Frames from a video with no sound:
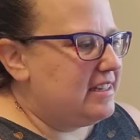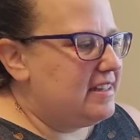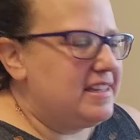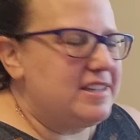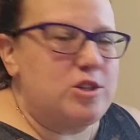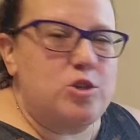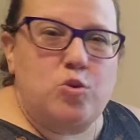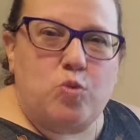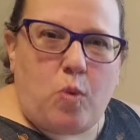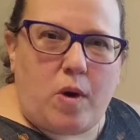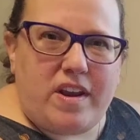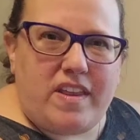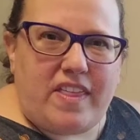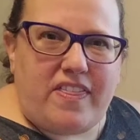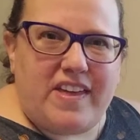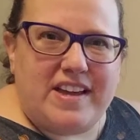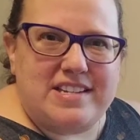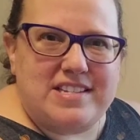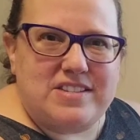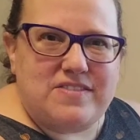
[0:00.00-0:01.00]
this is one of the
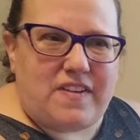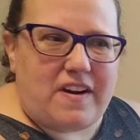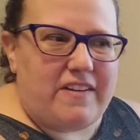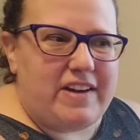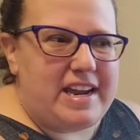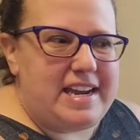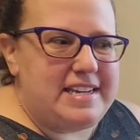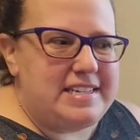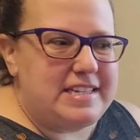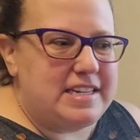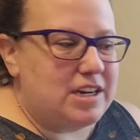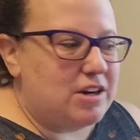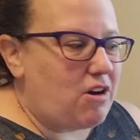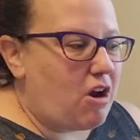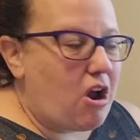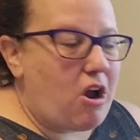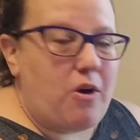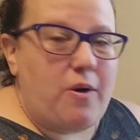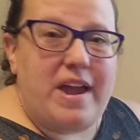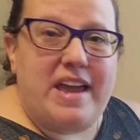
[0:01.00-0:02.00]
things that's very easy to grow.